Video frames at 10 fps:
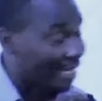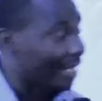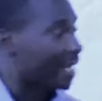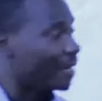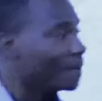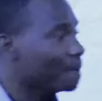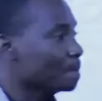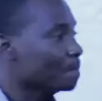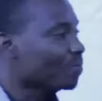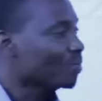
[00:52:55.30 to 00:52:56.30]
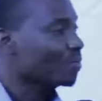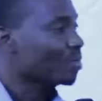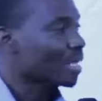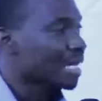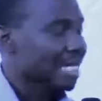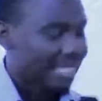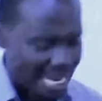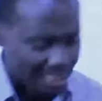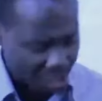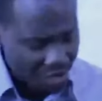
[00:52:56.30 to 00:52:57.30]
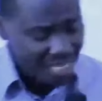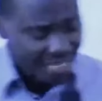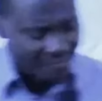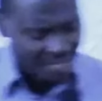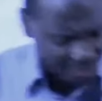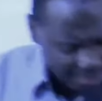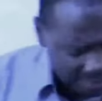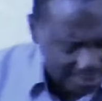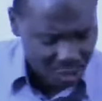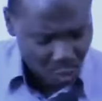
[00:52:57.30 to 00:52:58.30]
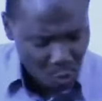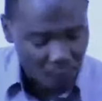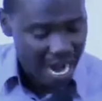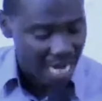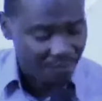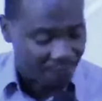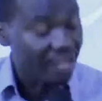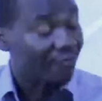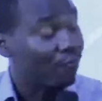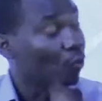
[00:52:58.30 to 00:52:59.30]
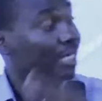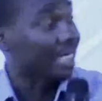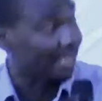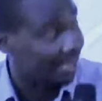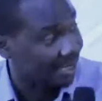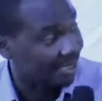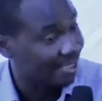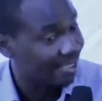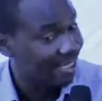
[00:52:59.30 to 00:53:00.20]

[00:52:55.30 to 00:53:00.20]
rare, that even in the instance of unfaithfulness,